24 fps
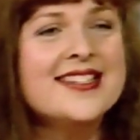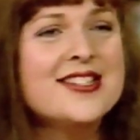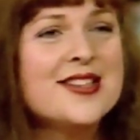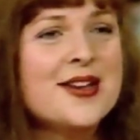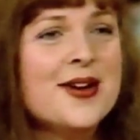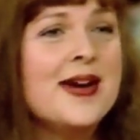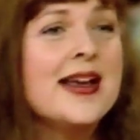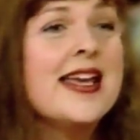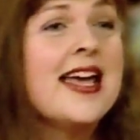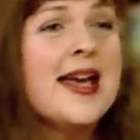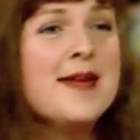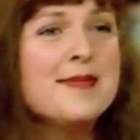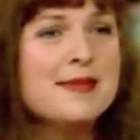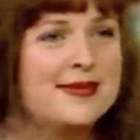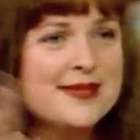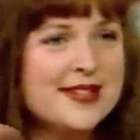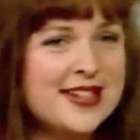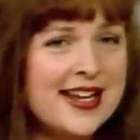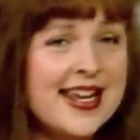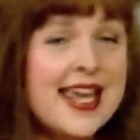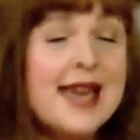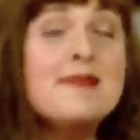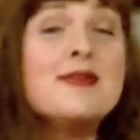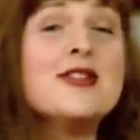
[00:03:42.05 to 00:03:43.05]
So I came
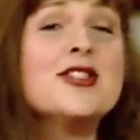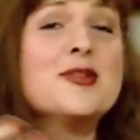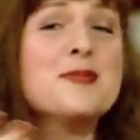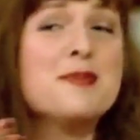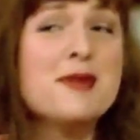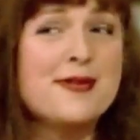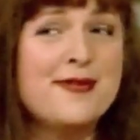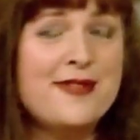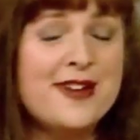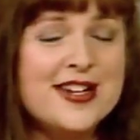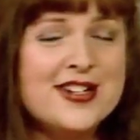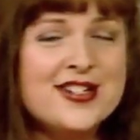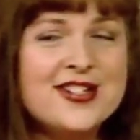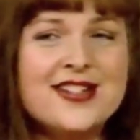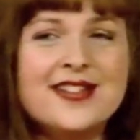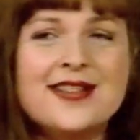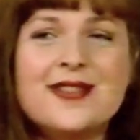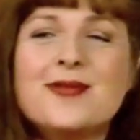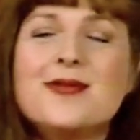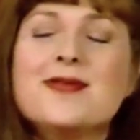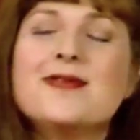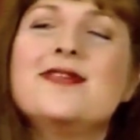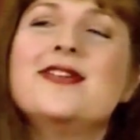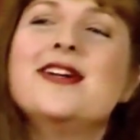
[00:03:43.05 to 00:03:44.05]
to this profession
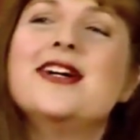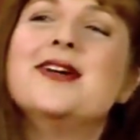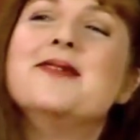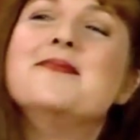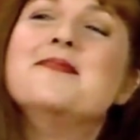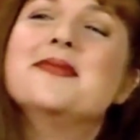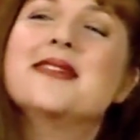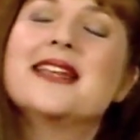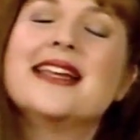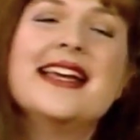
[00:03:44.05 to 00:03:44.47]
through fear.